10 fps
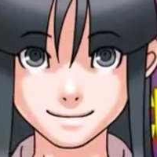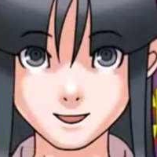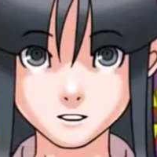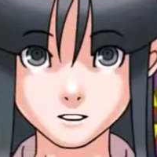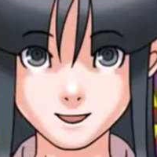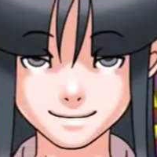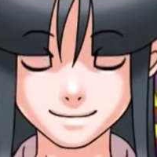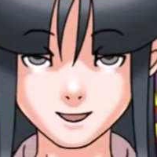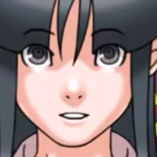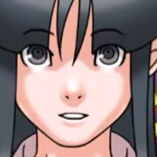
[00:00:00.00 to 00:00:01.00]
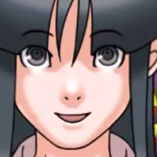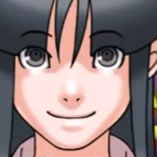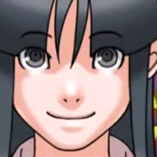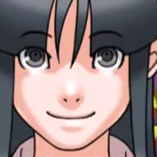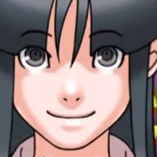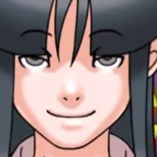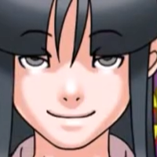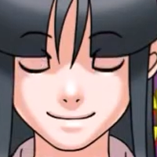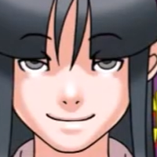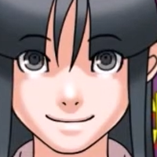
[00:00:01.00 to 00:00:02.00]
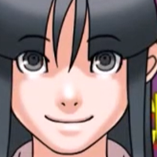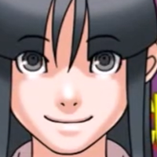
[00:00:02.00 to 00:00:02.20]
Hello, Ben. Hello to you too, Trilo.